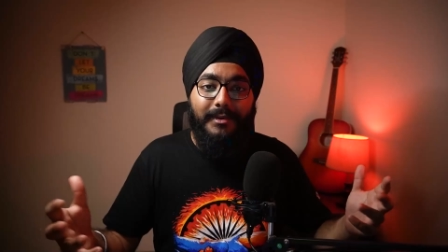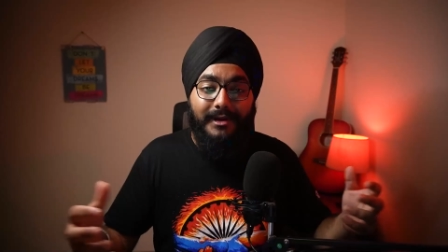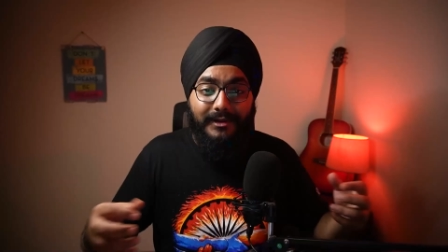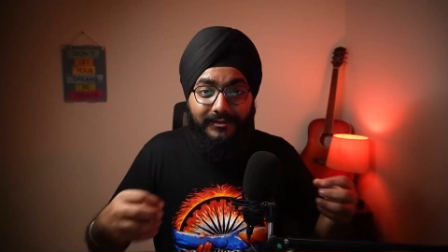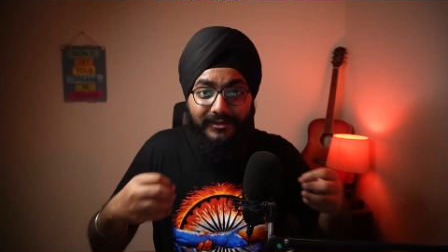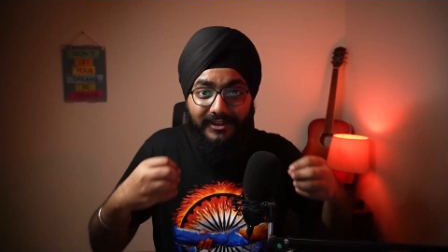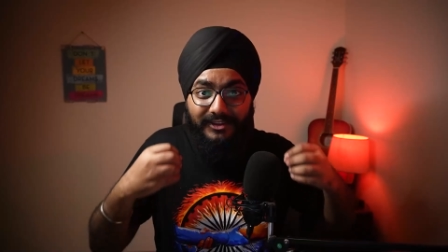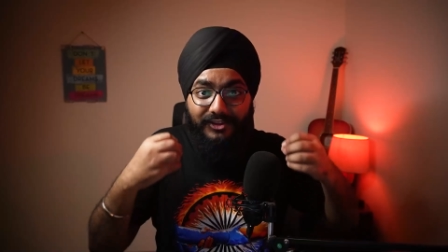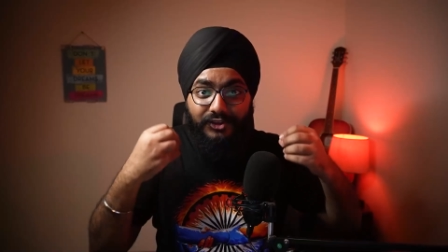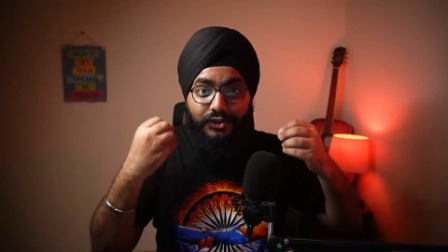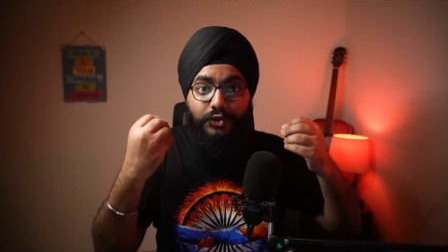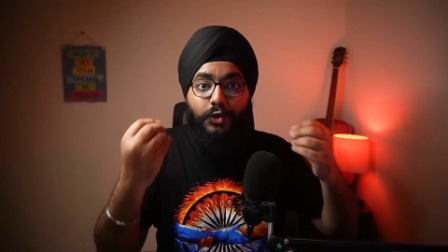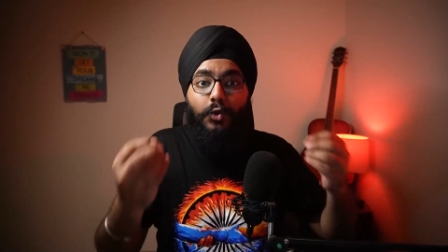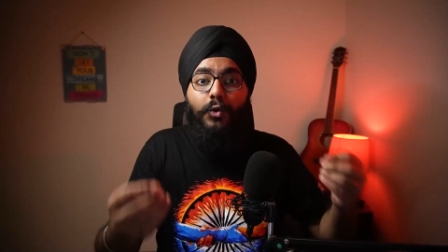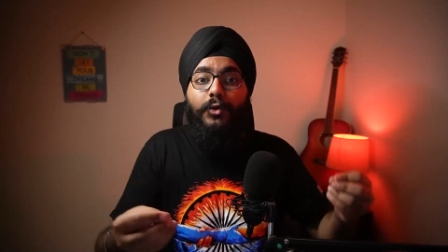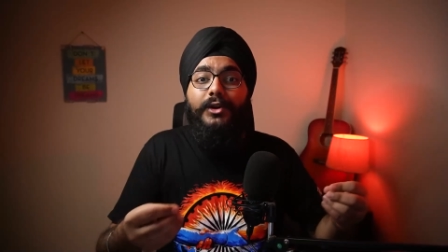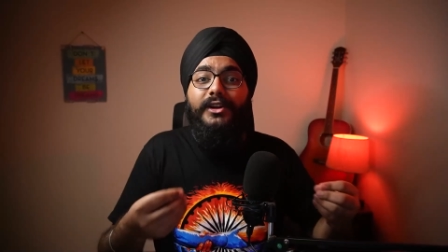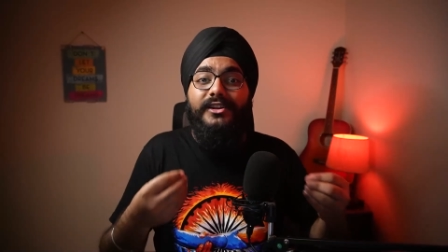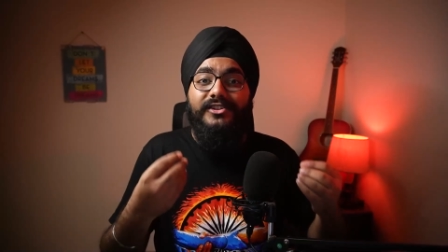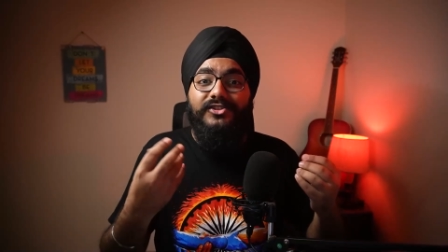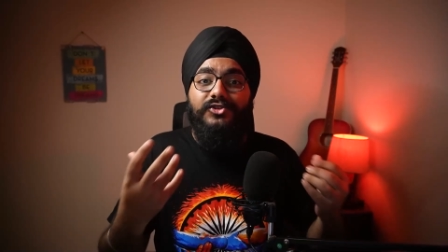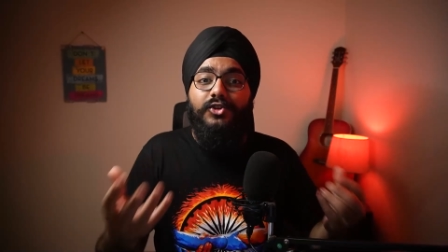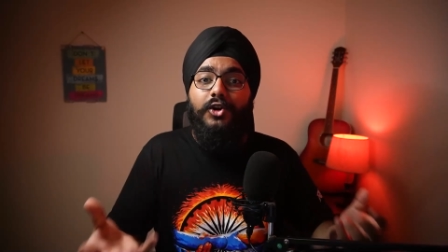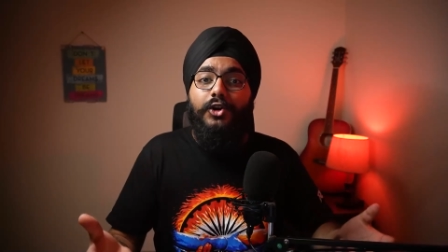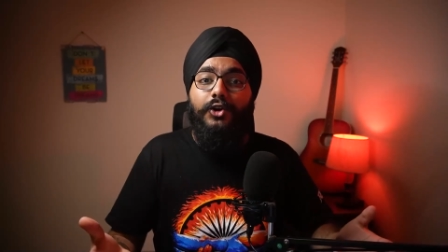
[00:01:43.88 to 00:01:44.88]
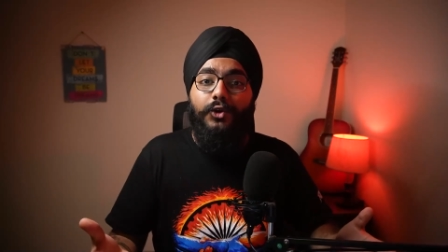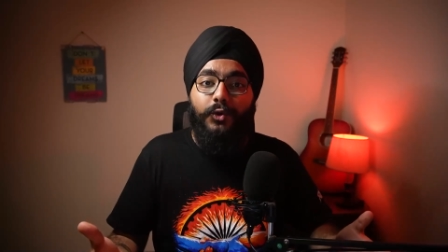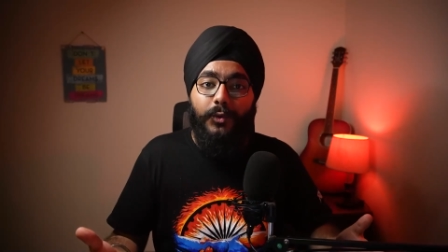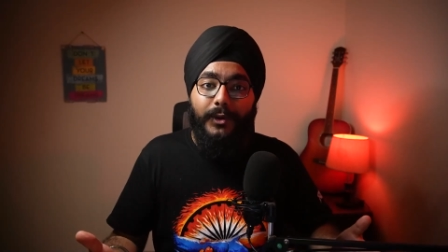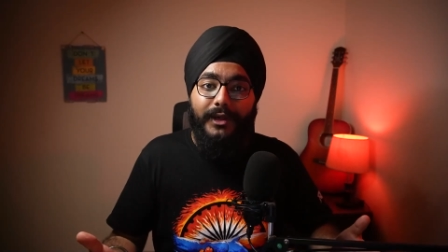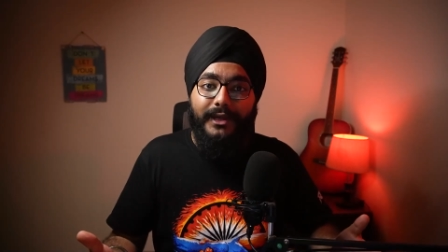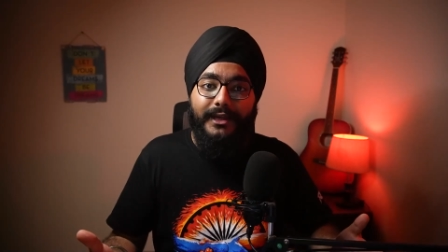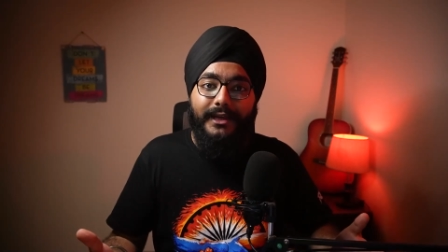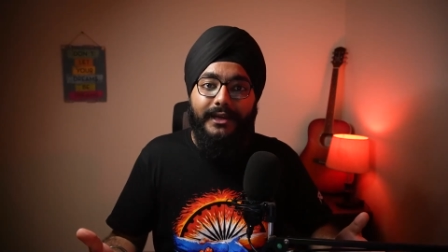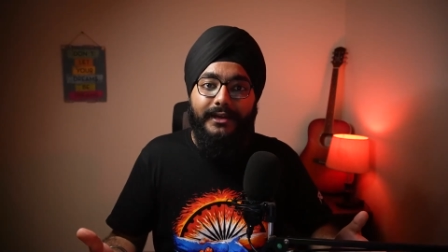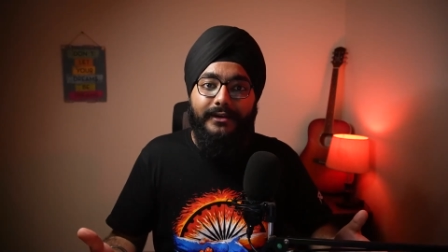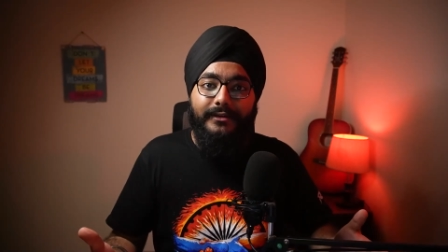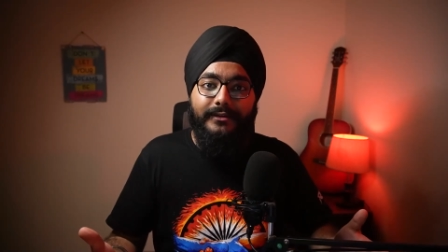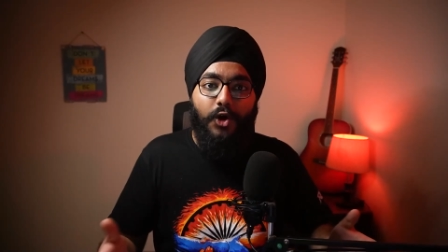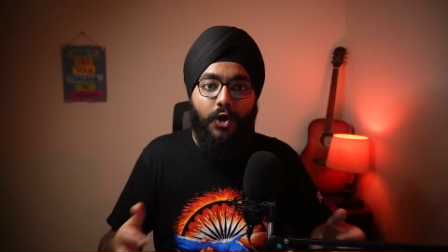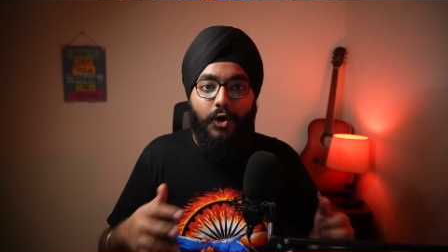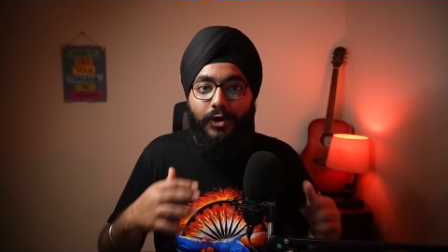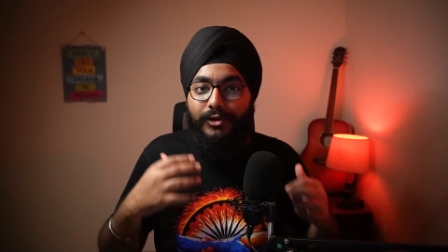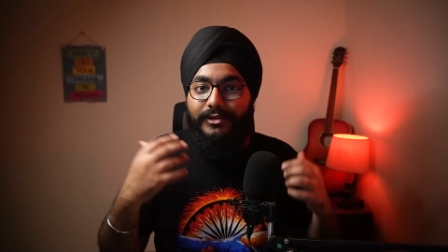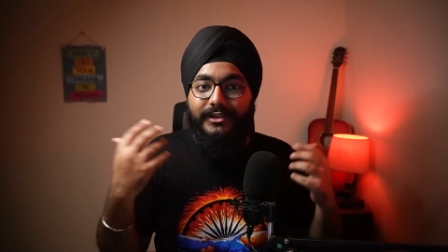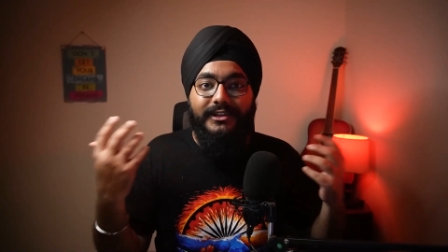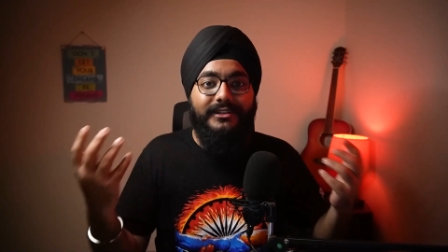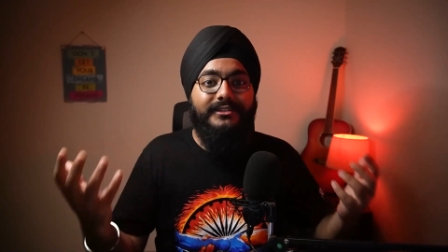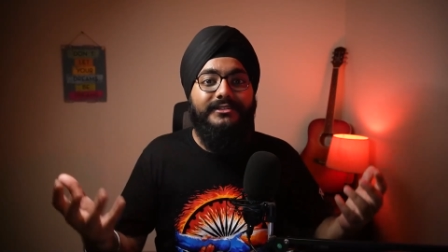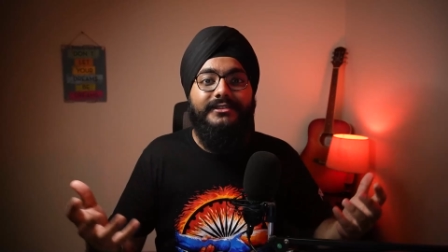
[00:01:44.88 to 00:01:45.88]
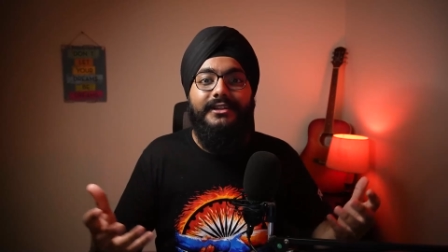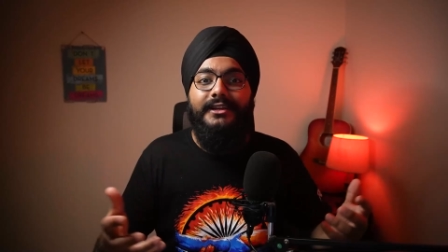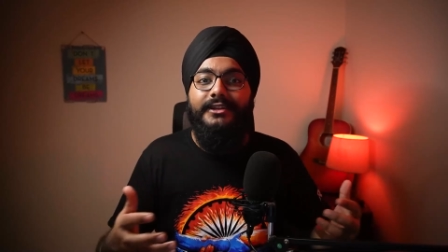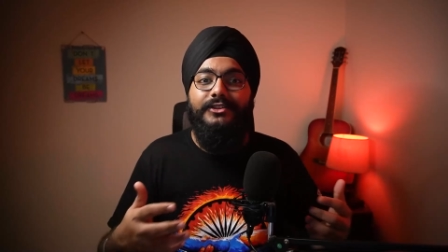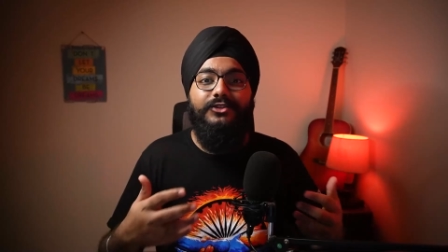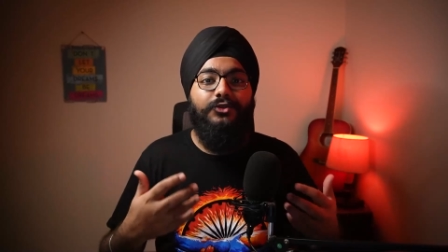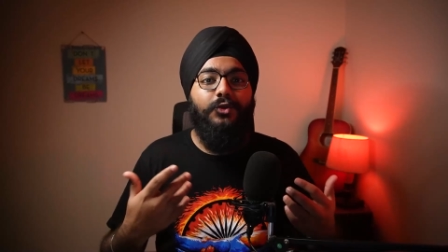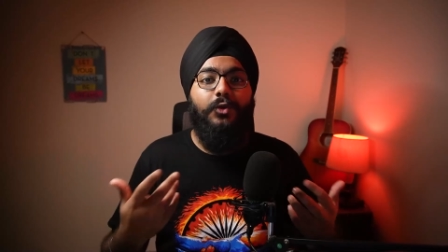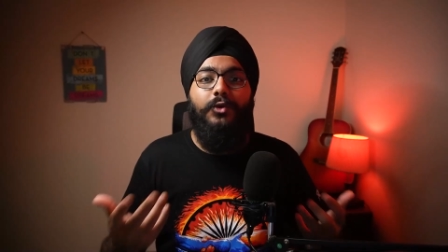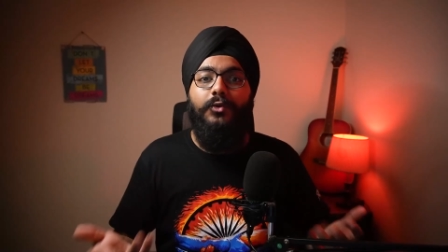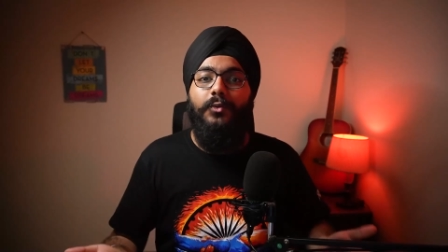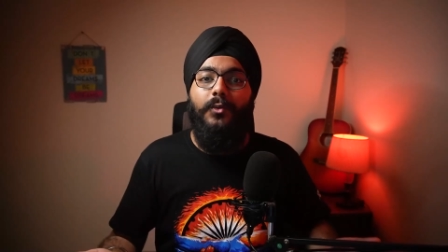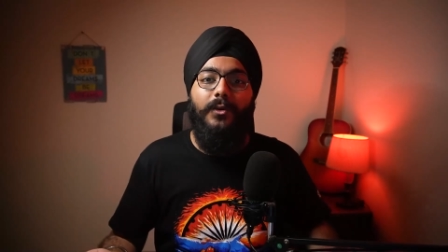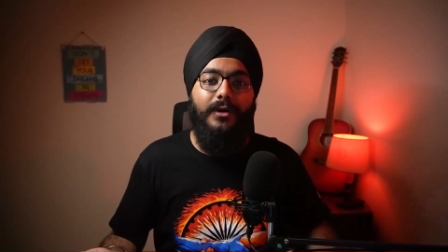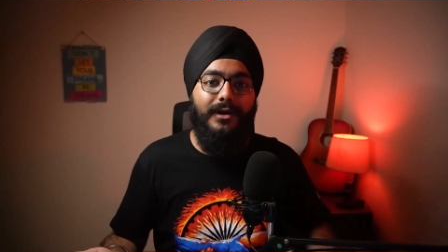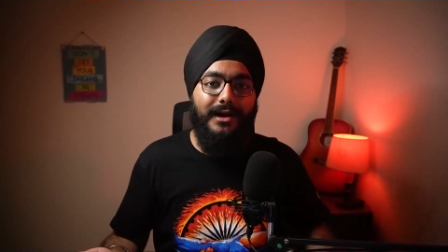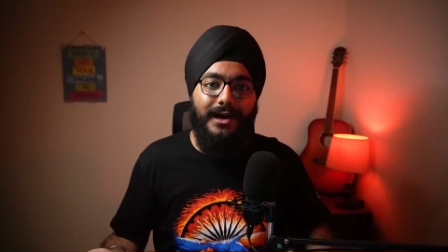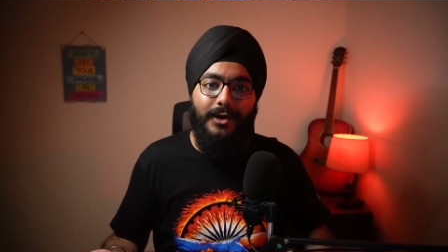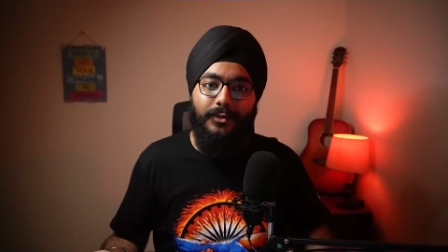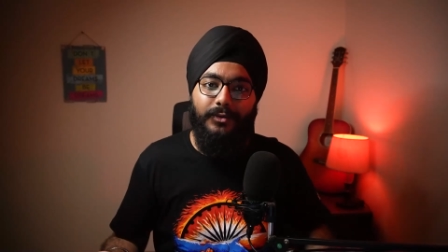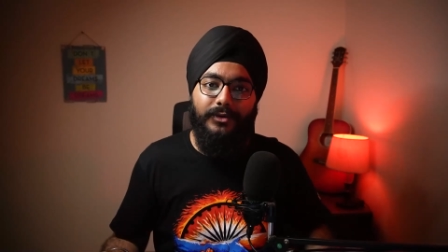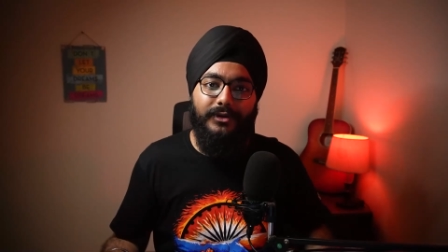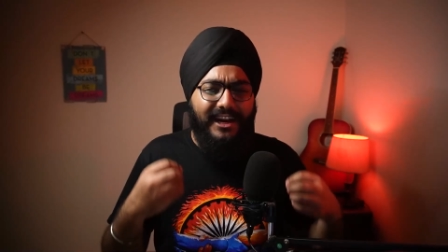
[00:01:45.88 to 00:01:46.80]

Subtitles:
But if the story is not doing it, all these things don't work out.